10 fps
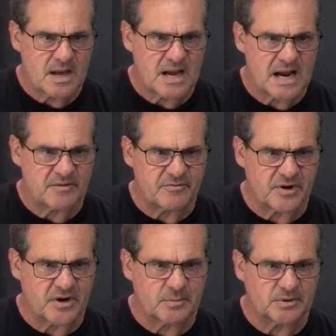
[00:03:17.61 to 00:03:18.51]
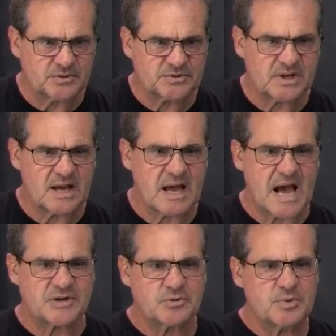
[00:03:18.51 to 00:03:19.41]
and variables
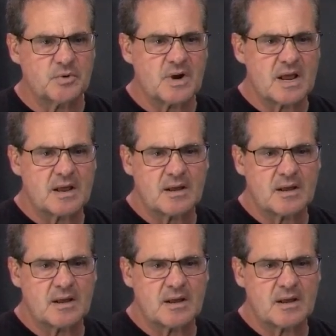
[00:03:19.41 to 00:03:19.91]
attribute